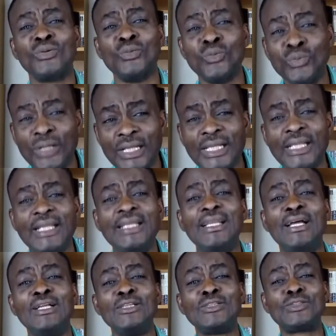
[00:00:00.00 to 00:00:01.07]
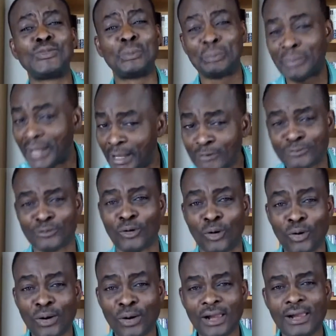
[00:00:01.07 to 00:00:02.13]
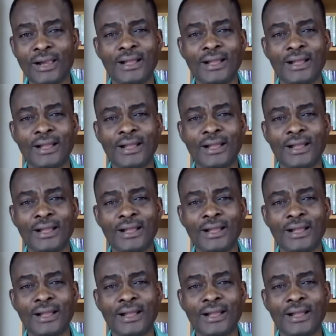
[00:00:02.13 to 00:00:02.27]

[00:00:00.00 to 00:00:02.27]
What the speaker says: willing to pay for,